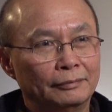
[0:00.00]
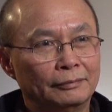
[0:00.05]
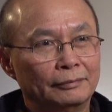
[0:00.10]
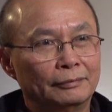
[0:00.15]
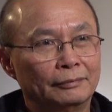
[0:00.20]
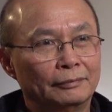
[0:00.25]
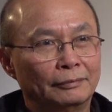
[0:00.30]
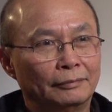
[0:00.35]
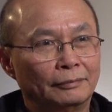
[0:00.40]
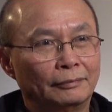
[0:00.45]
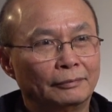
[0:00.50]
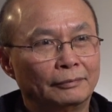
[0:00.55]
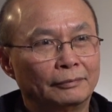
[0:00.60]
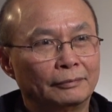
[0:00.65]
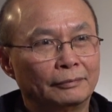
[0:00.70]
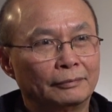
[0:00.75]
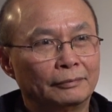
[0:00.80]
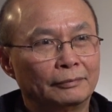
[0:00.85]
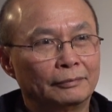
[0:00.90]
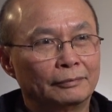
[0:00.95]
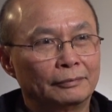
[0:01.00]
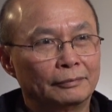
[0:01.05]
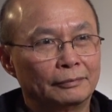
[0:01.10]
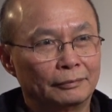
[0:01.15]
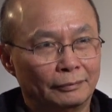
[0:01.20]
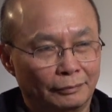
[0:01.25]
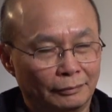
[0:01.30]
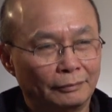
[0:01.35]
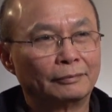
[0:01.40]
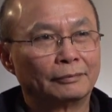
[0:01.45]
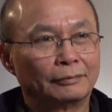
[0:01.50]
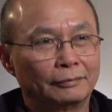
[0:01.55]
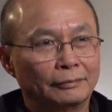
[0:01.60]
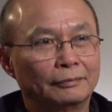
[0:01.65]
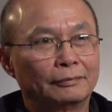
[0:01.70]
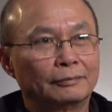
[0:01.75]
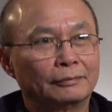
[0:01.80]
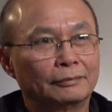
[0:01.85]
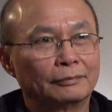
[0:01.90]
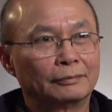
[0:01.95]
Your wife flew and
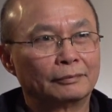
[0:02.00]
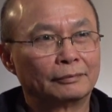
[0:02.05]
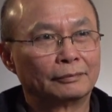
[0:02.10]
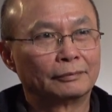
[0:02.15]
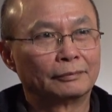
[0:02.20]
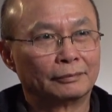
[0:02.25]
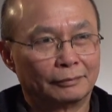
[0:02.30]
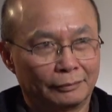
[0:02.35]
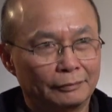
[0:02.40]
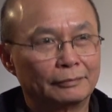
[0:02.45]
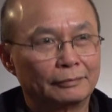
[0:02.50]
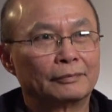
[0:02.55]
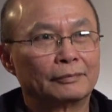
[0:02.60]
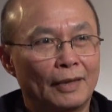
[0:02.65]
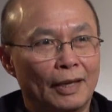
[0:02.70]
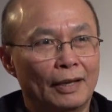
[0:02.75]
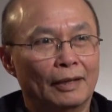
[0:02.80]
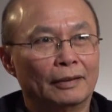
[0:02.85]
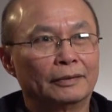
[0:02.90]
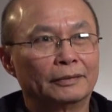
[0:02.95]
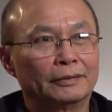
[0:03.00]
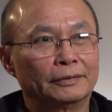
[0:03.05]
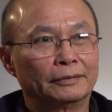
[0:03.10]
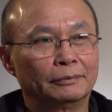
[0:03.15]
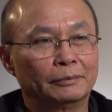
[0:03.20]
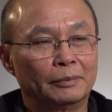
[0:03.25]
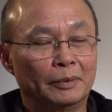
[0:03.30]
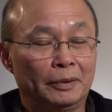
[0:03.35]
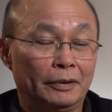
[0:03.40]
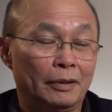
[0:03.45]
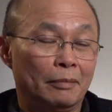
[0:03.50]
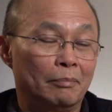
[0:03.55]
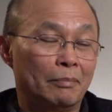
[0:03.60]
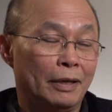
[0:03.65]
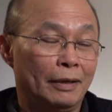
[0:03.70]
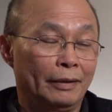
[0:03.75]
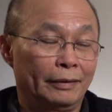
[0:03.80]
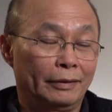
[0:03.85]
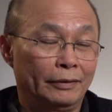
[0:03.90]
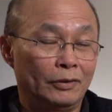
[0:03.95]
you drove. Yeah, because
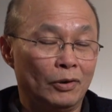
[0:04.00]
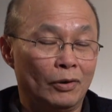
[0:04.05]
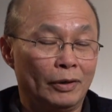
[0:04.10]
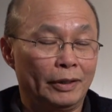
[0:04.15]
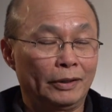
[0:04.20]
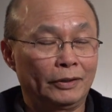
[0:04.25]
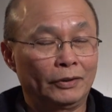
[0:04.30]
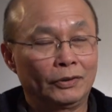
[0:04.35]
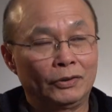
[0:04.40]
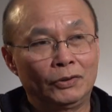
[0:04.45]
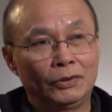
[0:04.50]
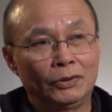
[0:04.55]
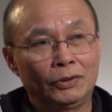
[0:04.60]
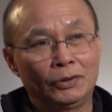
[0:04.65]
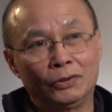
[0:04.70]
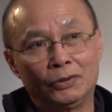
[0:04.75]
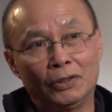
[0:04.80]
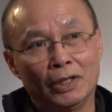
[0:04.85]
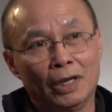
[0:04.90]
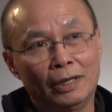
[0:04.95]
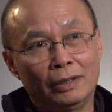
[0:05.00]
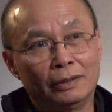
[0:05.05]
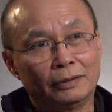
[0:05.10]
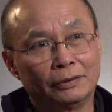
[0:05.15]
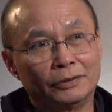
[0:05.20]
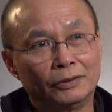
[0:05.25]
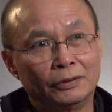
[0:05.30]
my daughter is too young,